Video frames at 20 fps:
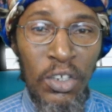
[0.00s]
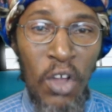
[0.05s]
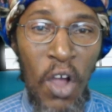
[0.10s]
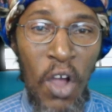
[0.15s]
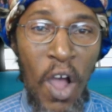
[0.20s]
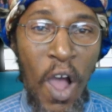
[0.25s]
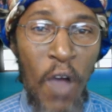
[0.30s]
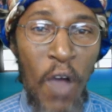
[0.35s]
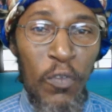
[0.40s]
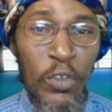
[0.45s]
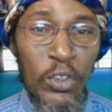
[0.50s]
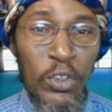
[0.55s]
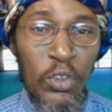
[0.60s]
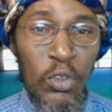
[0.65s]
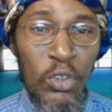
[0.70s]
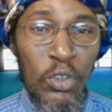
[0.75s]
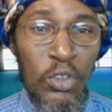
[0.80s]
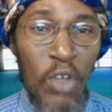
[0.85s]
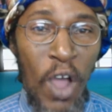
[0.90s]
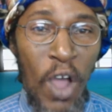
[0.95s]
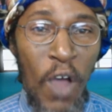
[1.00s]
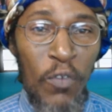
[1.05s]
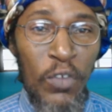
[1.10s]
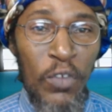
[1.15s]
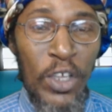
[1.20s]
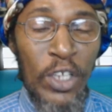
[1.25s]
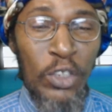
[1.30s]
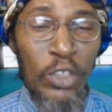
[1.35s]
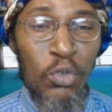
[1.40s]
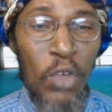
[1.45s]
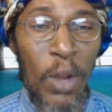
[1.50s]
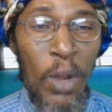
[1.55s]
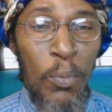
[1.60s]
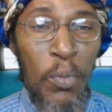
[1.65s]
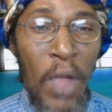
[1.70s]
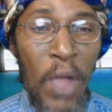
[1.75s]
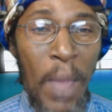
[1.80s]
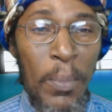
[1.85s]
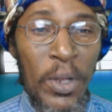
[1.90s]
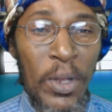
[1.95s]
The officers of Israel
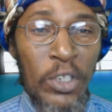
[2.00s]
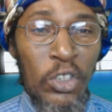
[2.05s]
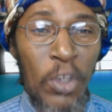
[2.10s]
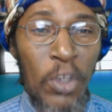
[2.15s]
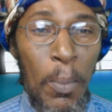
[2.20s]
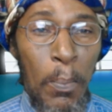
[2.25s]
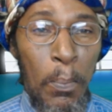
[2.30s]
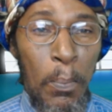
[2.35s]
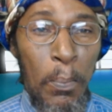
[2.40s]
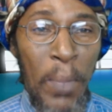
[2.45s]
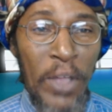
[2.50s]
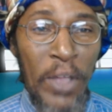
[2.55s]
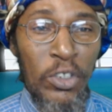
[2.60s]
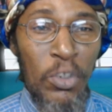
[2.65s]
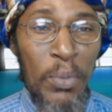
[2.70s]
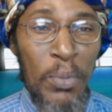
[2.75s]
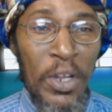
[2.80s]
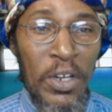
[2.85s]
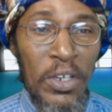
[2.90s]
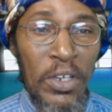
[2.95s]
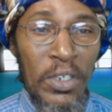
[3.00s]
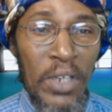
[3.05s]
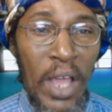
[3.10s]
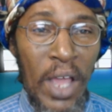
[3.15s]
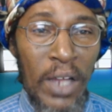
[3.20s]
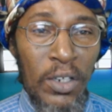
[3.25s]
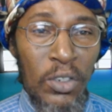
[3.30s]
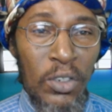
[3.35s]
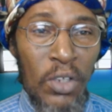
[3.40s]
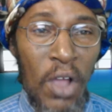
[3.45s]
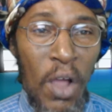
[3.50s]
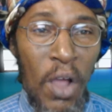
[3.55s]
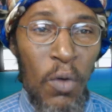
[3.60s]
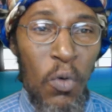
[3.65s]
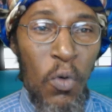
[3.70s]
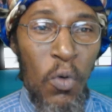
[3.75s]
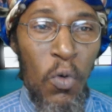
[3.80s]
Prime Minister Benjamin Netanyahu,